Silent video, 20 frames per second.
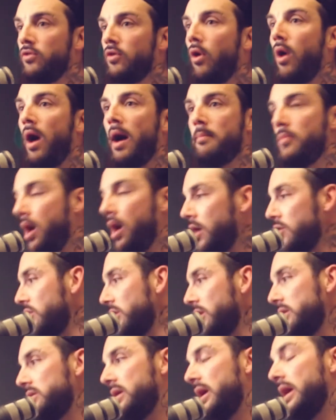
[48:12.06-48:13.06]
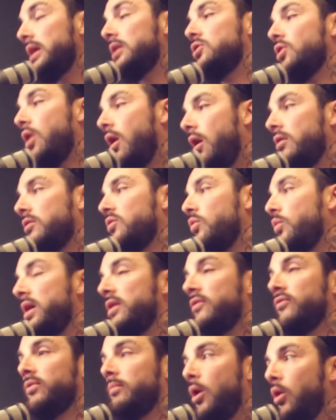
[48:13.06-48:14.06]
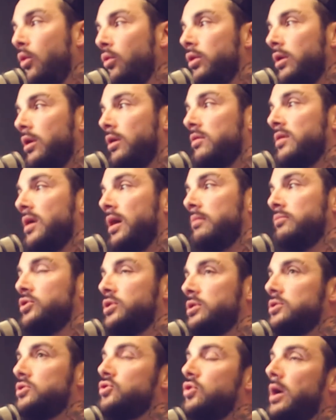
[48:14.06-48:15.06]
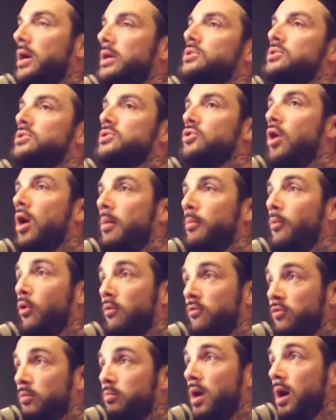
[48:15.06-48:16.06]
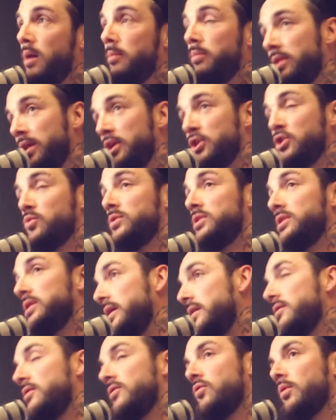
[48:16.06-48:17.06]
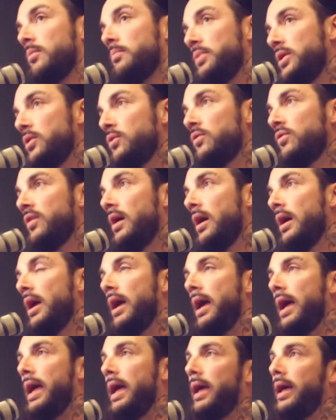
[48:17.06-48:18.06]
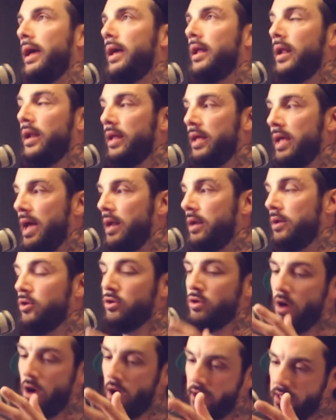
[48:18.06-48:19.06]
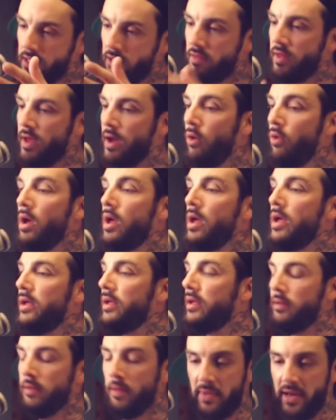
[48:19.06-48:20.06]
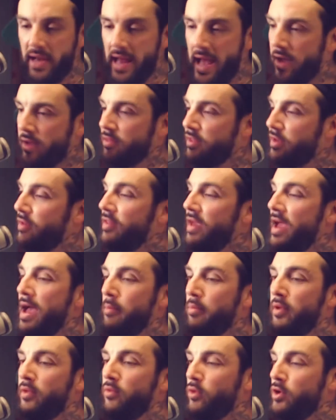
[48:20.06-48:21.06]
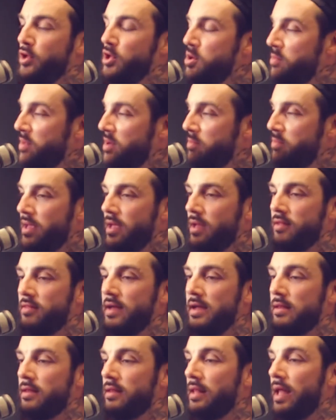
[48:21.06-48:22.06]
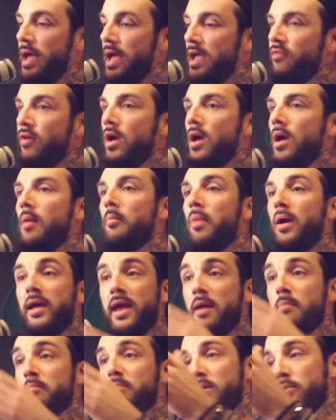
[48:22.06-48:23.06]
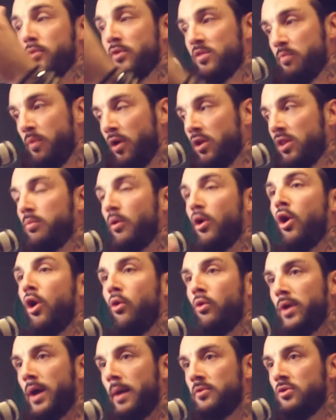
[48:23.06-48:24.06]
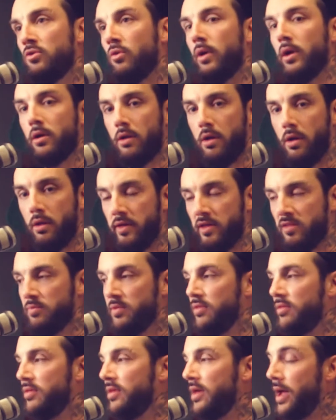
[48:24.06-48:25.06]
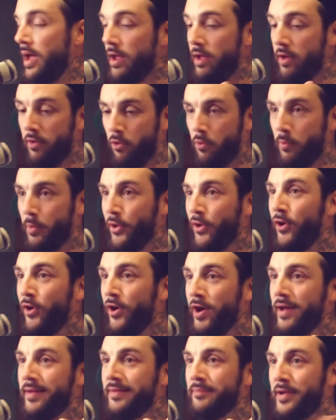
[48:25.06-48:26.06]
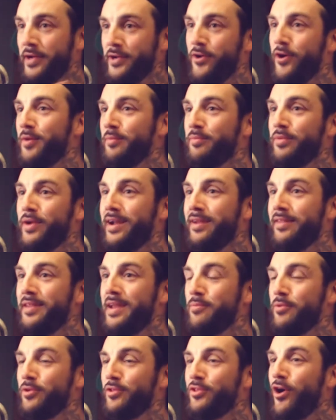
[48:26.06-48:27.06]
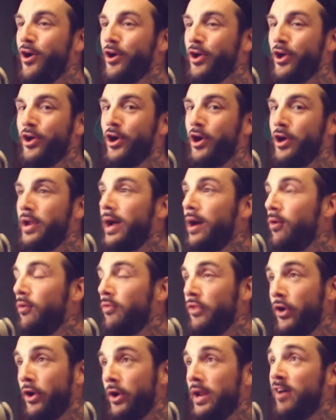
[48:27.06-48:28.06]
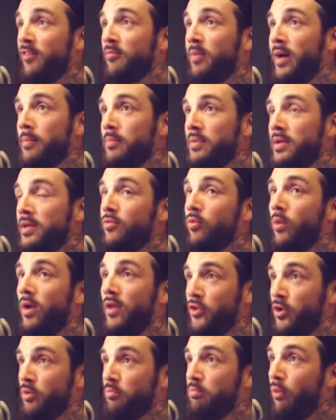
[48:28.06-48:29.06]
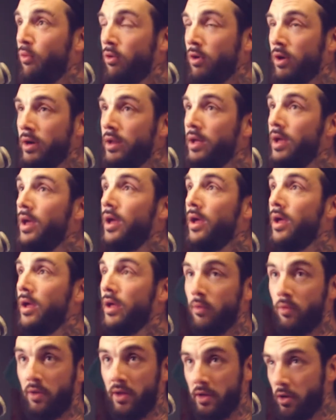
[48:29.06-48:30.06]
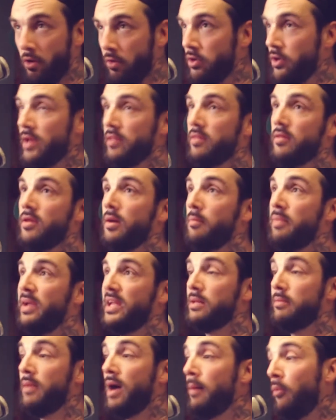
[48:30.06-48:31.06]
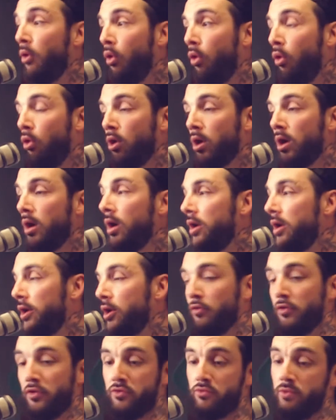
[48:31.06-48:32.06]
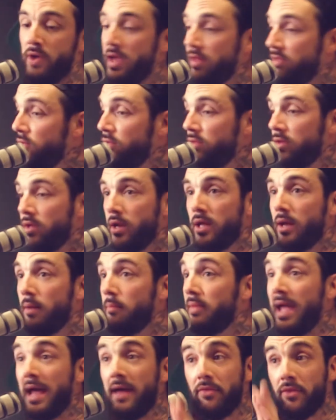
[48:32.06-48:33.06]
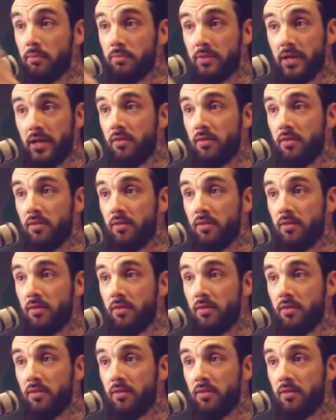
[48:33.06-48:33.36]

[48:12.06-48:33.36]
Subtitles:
I'm not trying to take dogs away from owners. I'm just trying to stop overpopulation, which leads to abuse. And again, your dog gets out. I mean, accidents happen. We're human beings. That's life. But again, be responsible. Own up to it. Call the SPCA. Oh my God, my dog impregnated the neighbor's dog. It got out. They're gonna have puppies when they're born. You guys can come pick them up, or this rescue's gonna come get them.